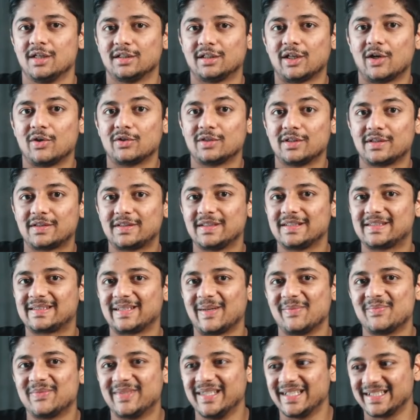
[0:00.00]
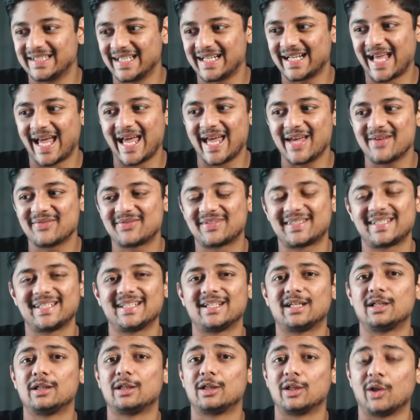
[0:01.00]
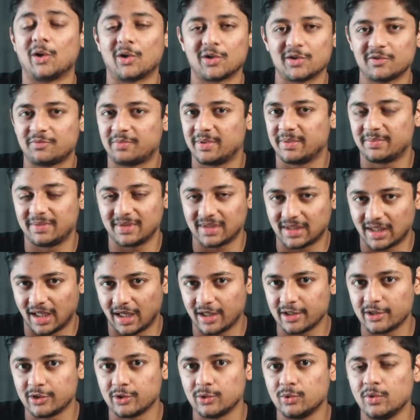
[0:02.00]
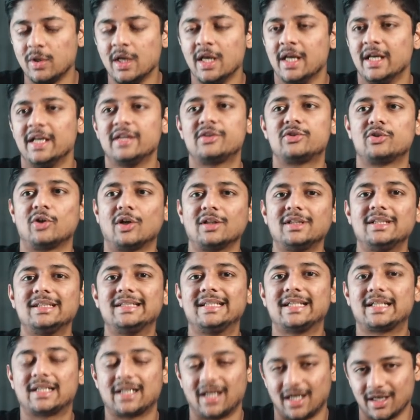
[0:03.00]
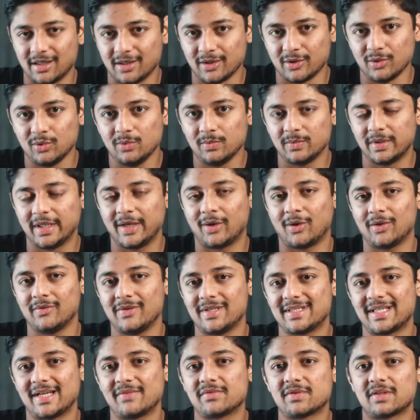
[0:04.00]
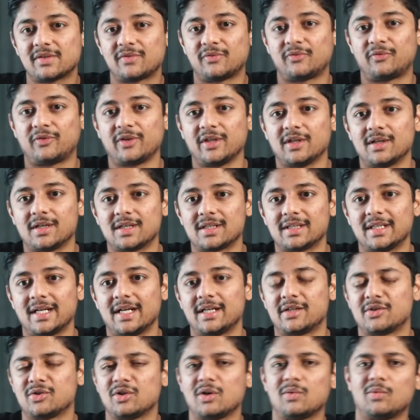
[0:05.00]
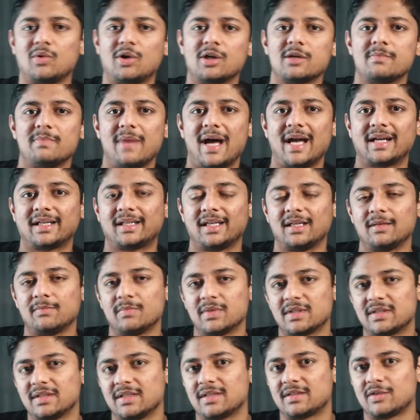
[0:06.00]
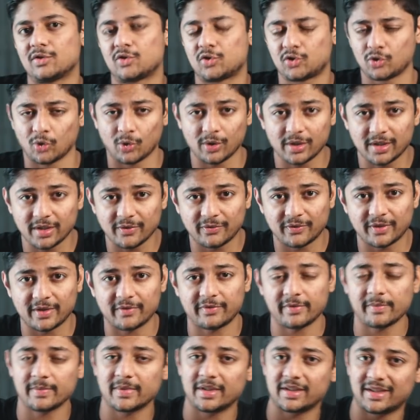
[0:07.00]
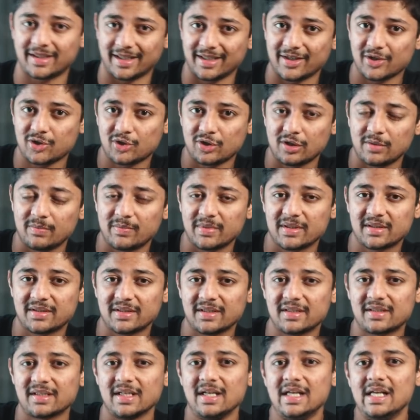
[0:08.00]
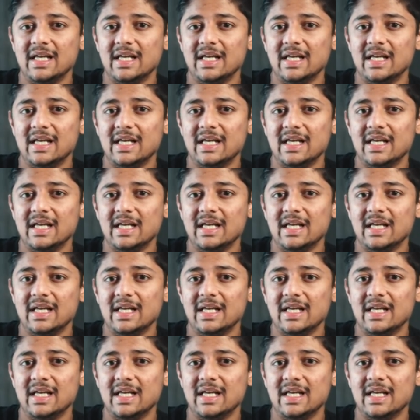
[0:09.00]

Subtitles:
Now, this is something that I have seen a lot of people can't do. It's not that they can't do, they always have this fear that, banking business is so different from the traditional business,